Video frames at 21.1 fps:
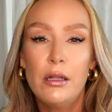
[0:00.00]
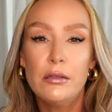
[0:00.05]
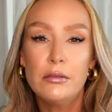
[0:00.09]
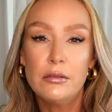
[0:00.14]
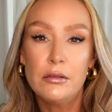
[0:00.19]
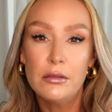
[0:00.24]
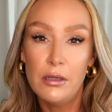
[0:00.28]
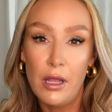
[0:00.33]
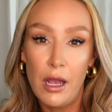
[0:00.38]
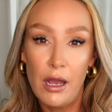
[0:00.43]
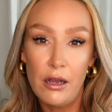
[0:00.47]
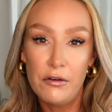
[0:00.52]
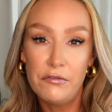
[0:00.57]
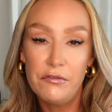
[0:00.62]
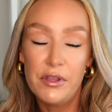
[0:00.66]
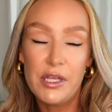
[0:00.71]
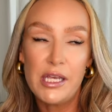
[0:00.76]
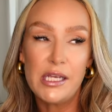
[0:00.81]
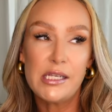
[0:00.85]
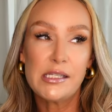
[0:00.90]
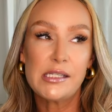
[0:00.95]
love
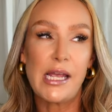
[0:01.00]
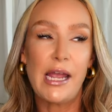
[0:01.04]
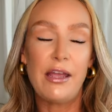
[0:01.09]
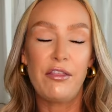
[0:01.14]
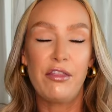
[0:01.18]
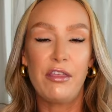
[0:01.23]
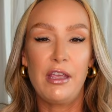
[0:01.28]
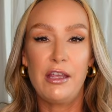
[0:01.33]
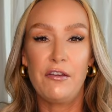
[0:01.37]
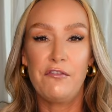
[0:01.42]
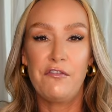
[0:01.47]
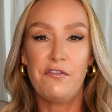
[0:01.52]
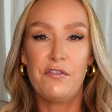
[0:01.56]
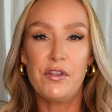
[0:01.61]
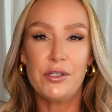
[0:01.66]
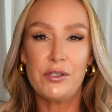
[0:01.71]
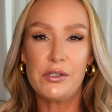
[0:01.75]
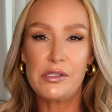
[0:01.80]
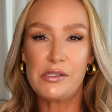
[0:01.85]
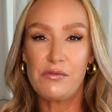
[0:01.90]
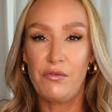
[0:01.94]
this. I think it
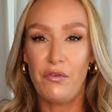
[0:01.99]
feels